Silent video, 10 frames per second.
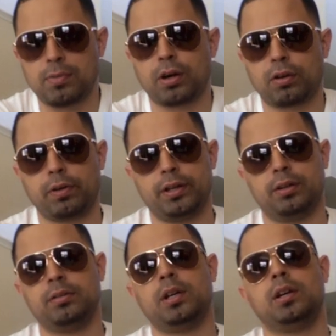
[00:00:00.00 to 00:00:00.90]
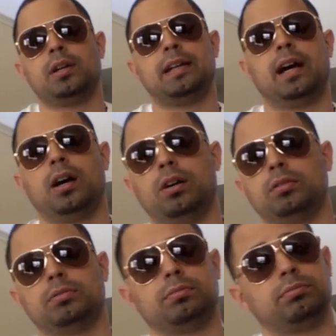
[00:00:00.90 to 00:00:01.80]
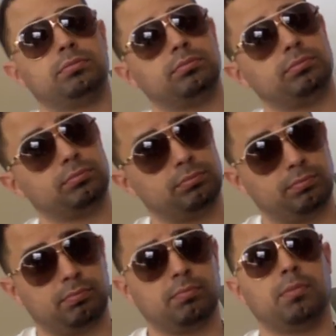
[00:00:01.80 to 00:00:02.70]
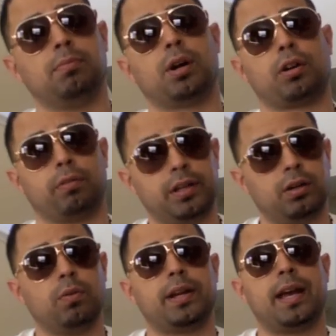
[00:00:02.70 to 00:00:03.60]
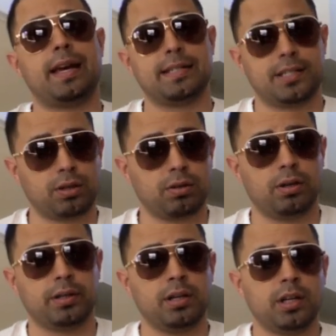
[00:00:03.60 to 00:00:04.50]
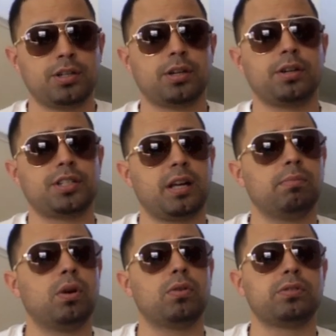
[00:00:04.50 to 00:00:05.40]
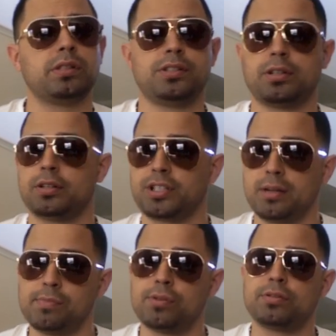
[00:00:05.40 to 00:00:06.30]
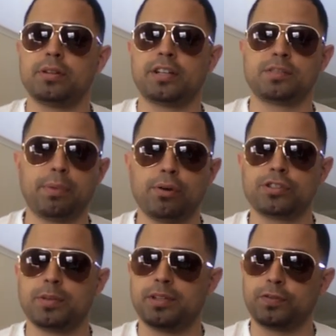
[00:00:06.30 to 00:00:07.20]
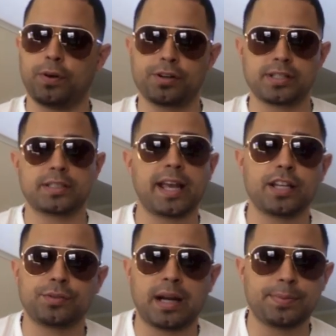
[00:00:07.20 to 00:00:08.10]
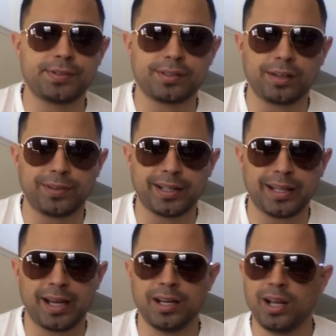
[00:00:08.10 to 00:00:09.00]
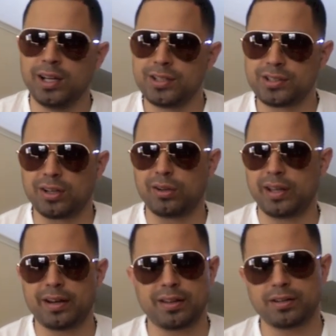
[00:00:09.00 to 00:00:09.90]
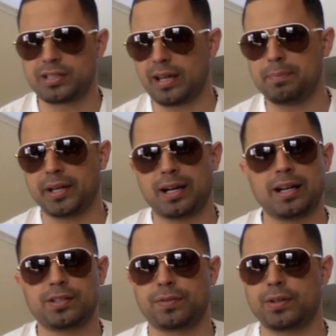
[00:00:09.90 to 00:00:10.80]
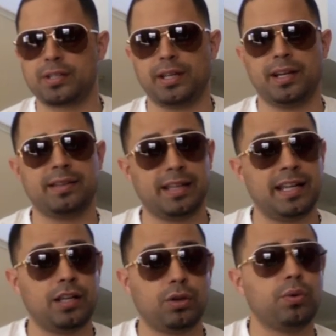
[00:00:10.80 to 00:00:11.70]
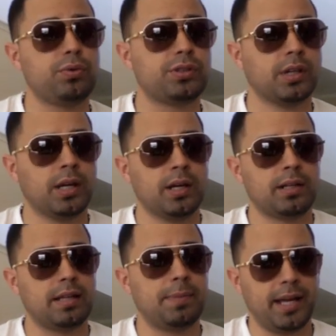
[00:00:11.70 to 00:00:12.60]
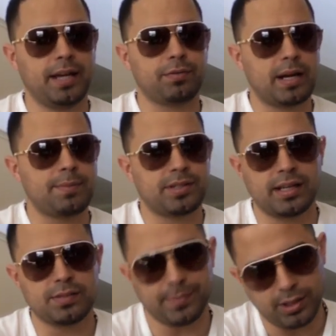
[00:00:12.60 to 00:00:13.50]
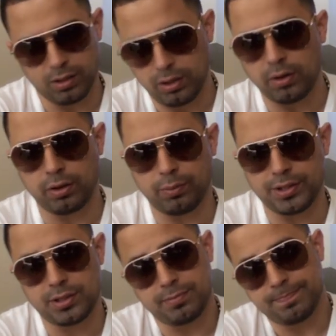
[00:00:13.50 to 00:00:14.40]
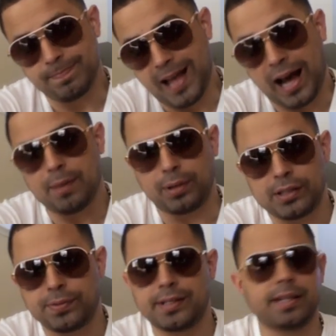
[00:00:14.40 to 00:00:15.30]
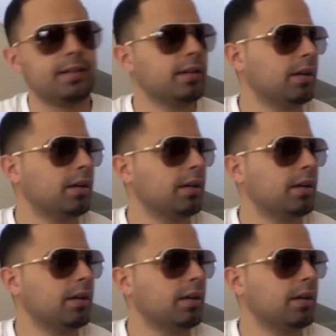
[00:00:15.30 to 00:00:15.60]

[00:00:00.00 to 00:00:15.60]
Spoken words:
Margarito. Now, Margarito went ahead and took on Sugar Shane Mosley. Sugar Shane Mosley exposed him as far as his hand wraps and stuff like that. So that, there's that big controversy. Did he use them hand wraps against Miguel Cotto? Which I believe he did.